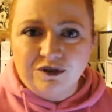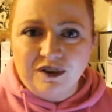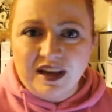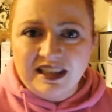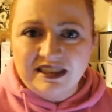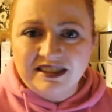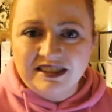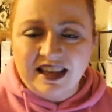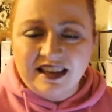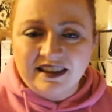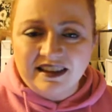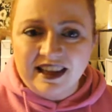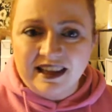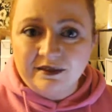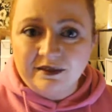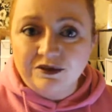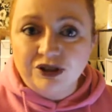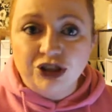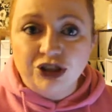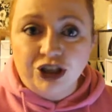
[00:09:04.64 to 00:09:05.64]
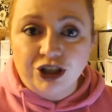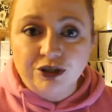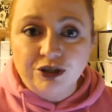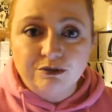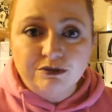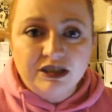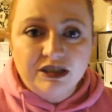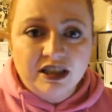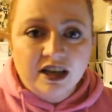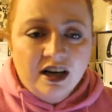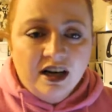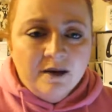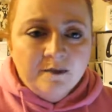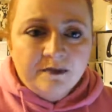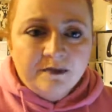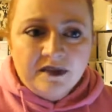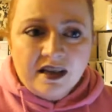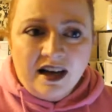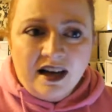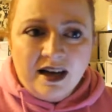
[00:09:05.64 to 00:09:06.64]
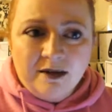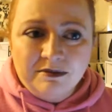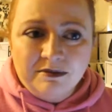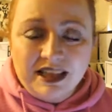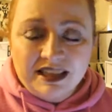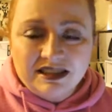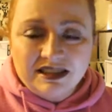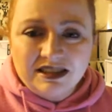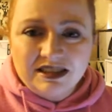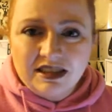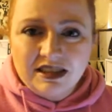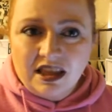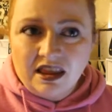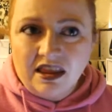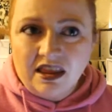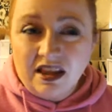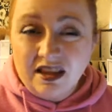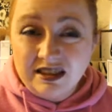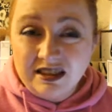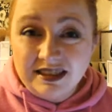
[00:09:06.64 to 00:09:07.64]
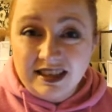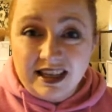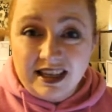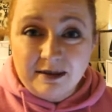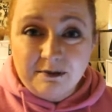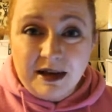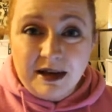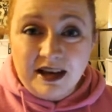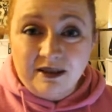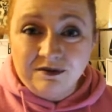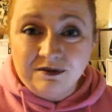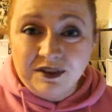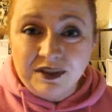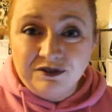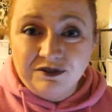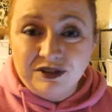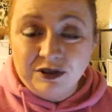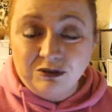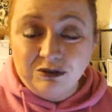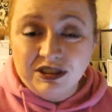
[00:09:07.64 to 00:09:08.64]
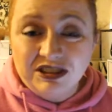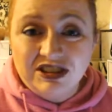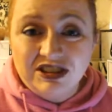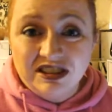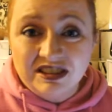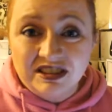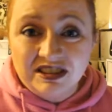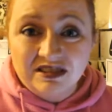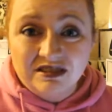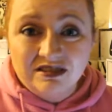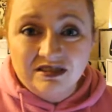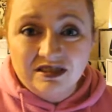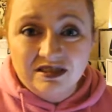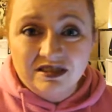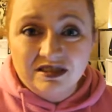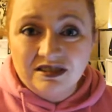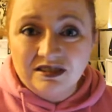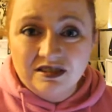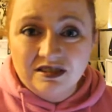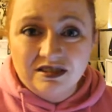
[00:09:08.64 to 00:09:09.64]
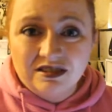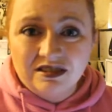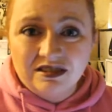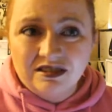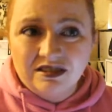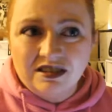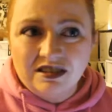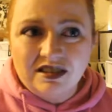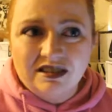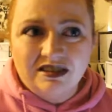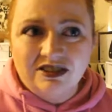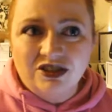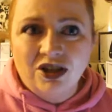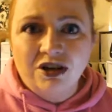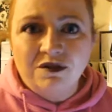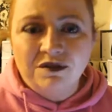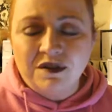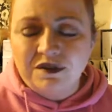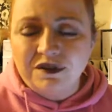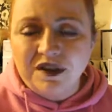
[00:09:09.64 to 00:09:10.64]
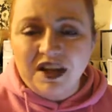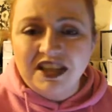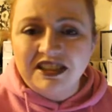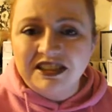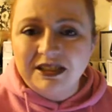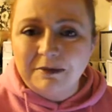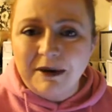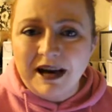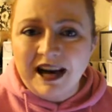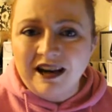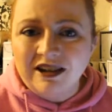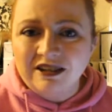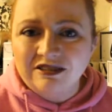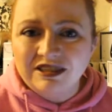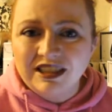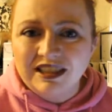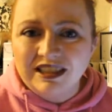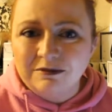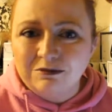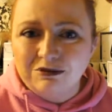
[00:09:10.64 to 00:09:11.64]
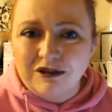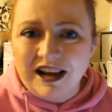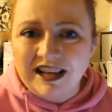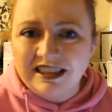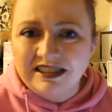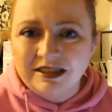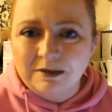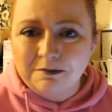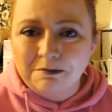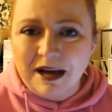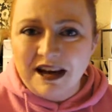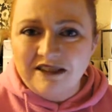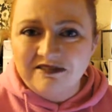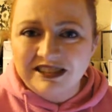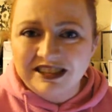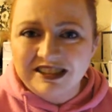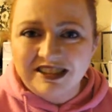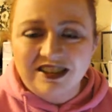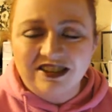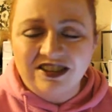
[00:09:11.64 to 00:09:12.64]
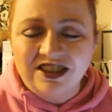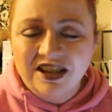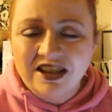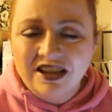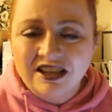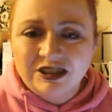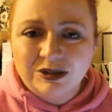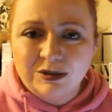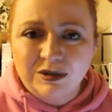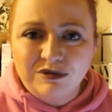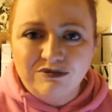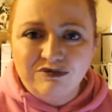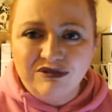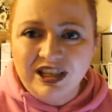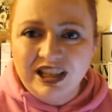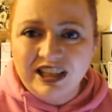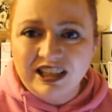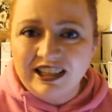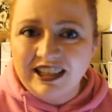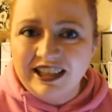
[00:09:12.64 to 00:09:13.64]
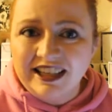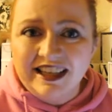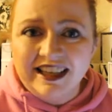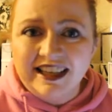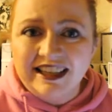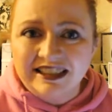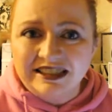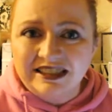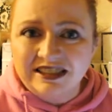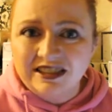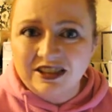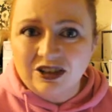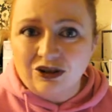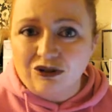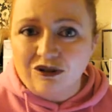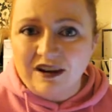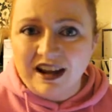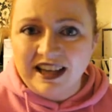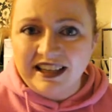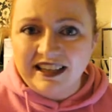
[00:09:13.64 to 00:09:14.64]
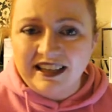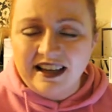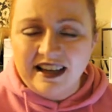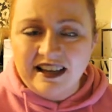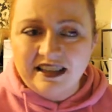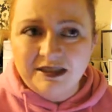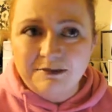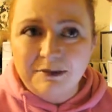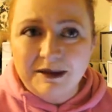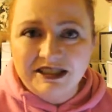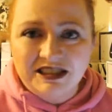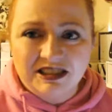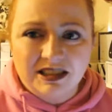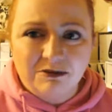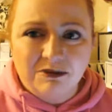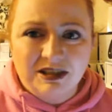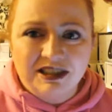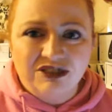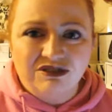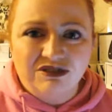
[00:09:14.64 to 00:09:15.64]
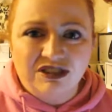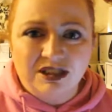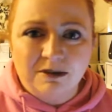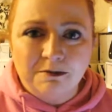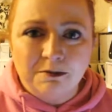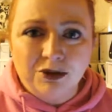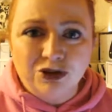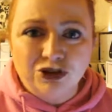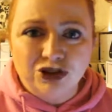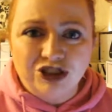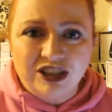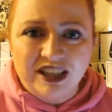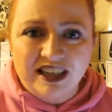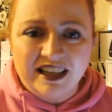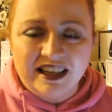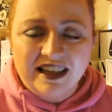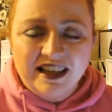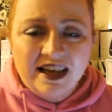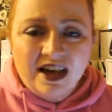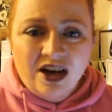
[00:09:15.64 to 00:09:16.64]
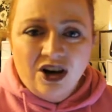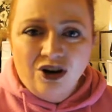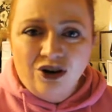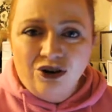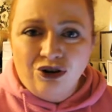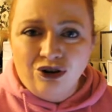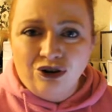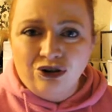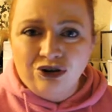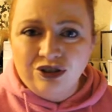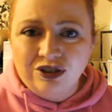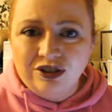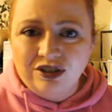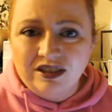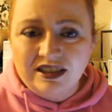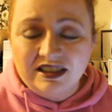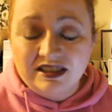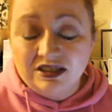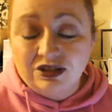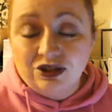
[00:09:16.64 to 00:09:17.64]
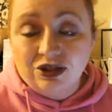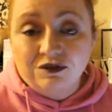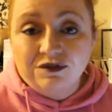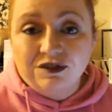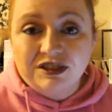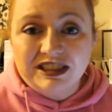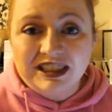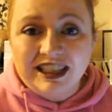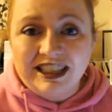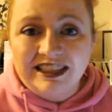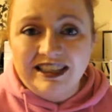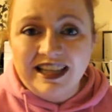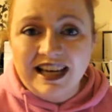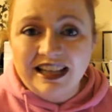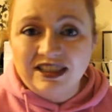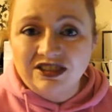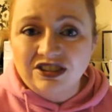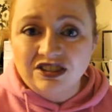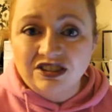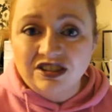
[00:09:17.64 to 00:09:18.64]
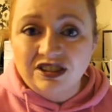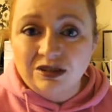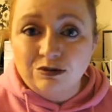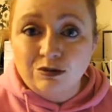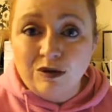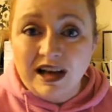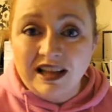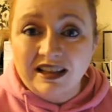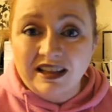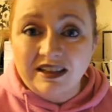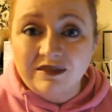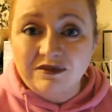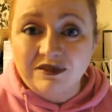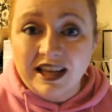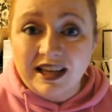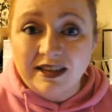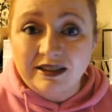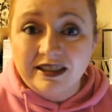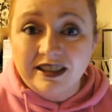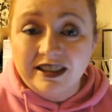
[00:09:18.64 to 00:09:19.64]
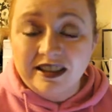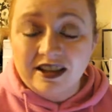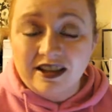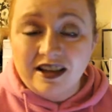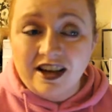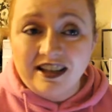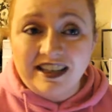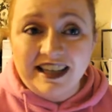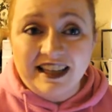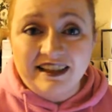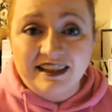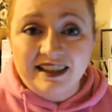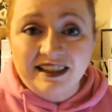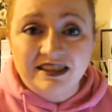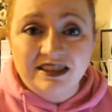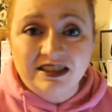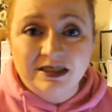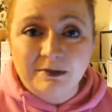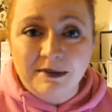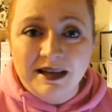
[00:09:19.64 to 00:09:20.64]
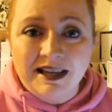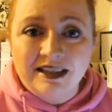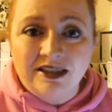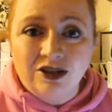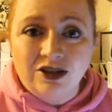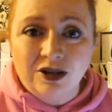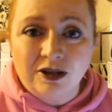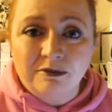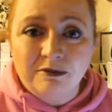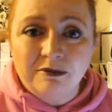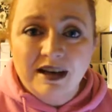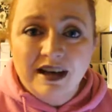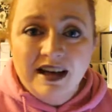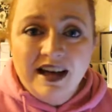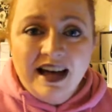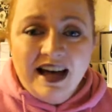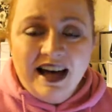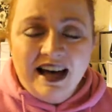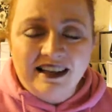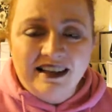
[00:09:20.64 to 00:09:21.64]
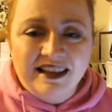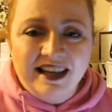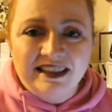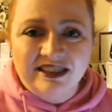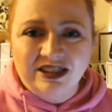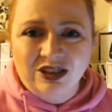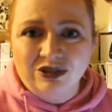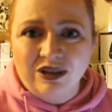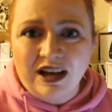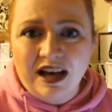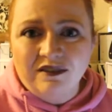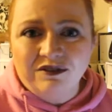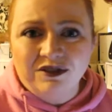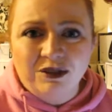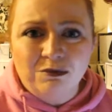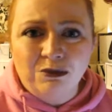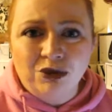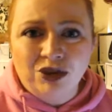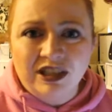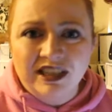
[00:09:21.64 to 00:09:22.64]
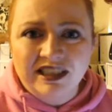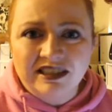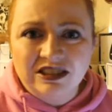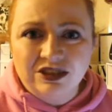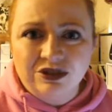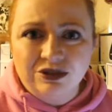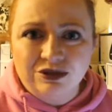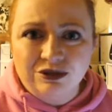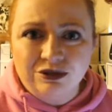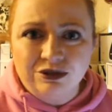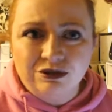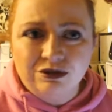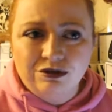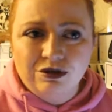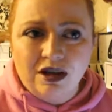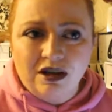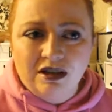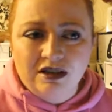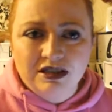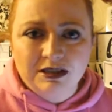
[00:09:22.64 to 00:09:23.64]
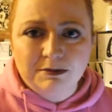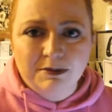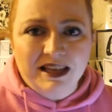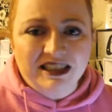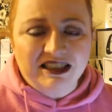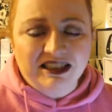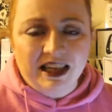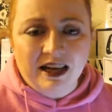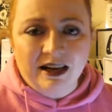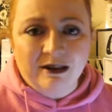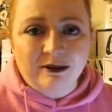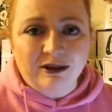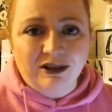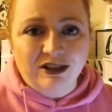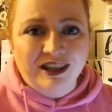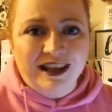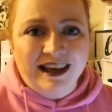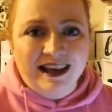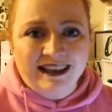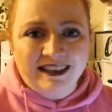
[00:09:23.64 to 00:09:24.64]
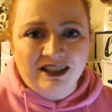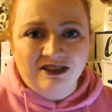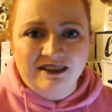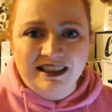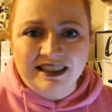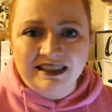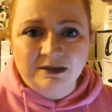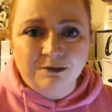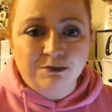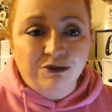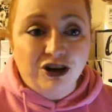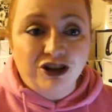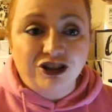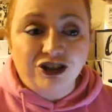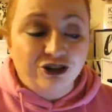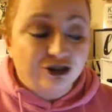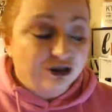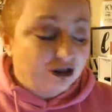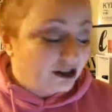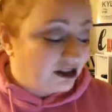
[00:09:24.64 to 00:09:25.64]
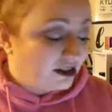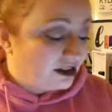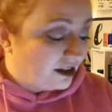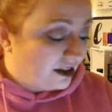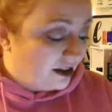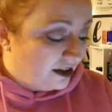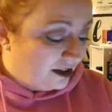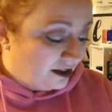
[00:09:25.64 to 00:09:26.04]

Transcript: Faced that they've duped um, that's £38.50 which is it's over £30 in price comparison so it really is great especially when you're on a budget or it's good for teenagers as well if they are getting into makeup and they don't have the money to splash out on higher end products.